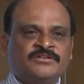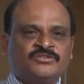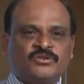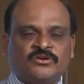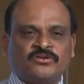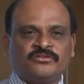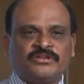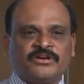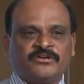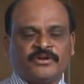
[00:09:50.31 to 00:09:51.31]
So
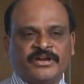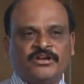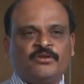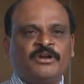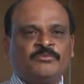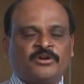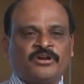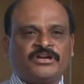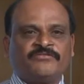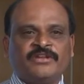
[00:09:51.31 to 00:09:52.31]
the endowment
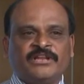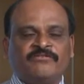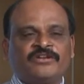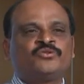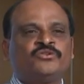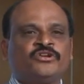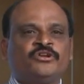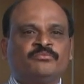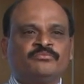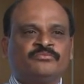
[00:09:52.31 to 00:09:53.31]
product will never suit to
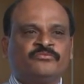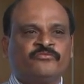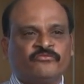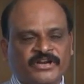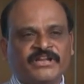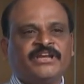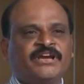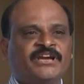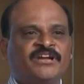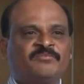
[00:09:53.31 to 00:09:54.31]
him for any
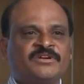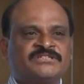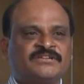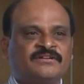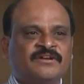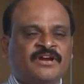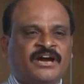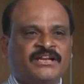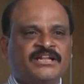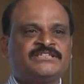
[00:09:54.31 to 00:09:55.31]
kind of person,
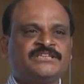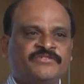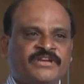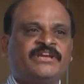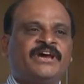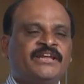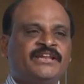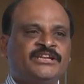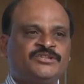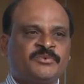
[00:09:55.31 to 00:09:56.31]
unless he is very highly
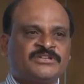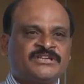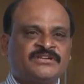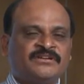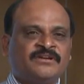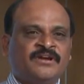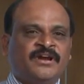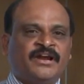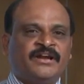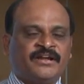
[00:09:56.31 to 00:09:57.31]
rich person,
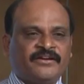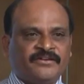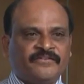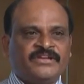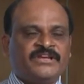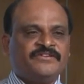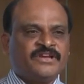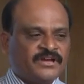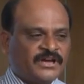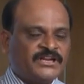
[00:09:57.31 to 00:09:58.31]
and
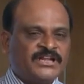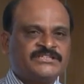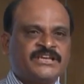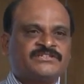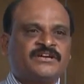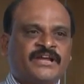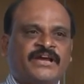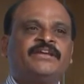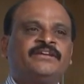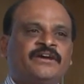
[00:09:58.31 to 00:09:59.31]
unless he has got a
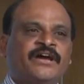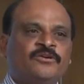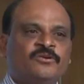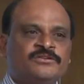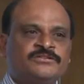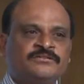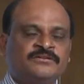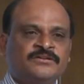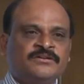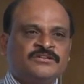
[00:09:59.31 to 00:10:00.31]
high goals.
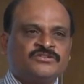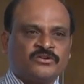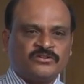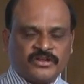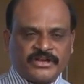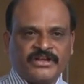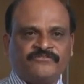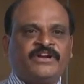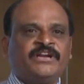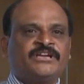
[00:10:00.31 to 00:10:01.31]
So there
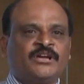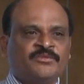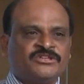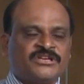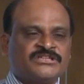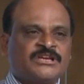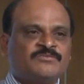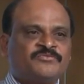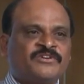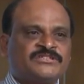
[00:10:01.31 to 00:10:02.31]
definitely term insurance comes
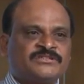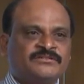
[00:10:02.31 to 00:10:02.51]
first.